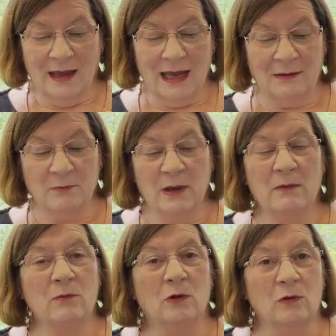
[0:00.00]
In
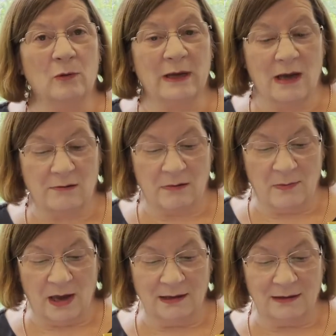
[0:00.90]
Pymble, we are
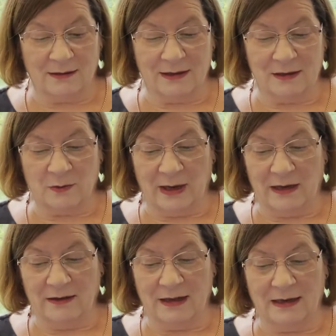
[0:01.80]
reminded this
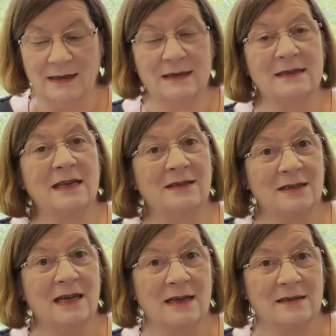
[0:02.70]
week that it is
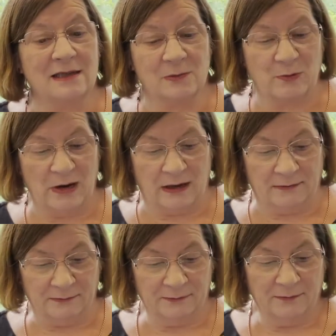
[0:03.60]
indeed spring,
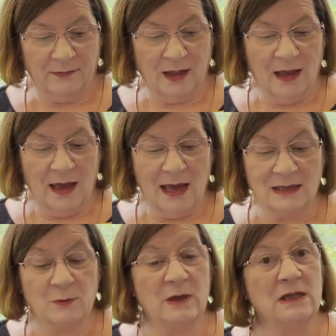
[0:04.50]

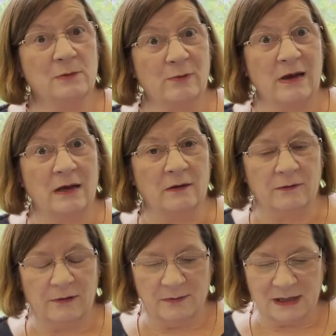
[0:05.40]
as we spring
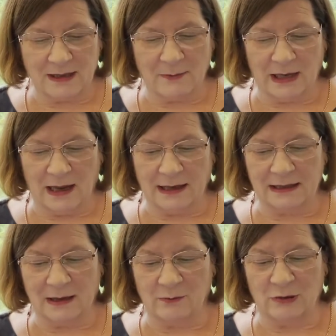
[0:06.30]
from summer-like
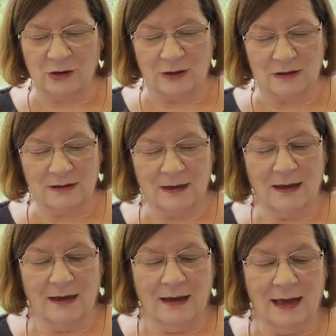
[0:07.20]
temperatures
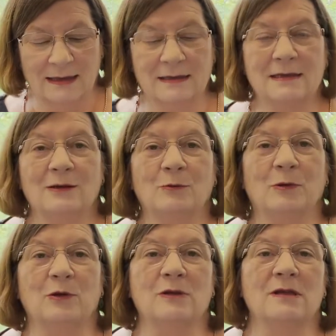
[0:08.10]
and still
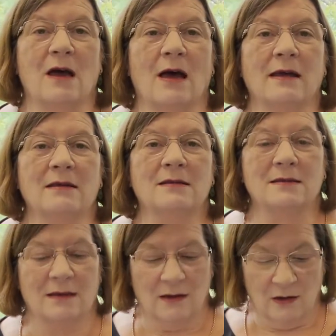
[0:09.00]
blue
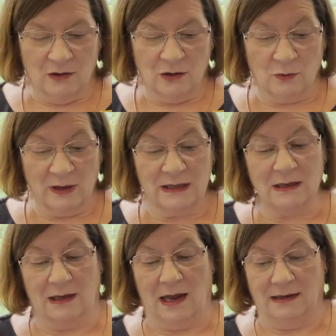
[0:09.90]
skies to
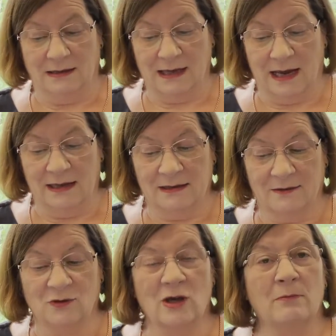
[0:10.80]
winter-like days
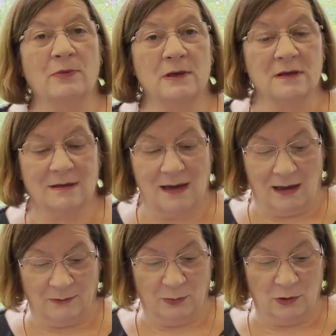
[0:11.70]
of jumpers,
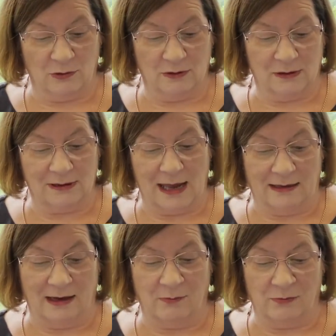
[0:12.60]
UGG boots,
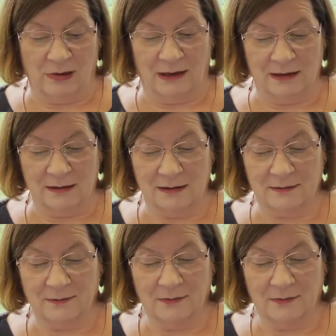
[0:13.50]
and umbrellas.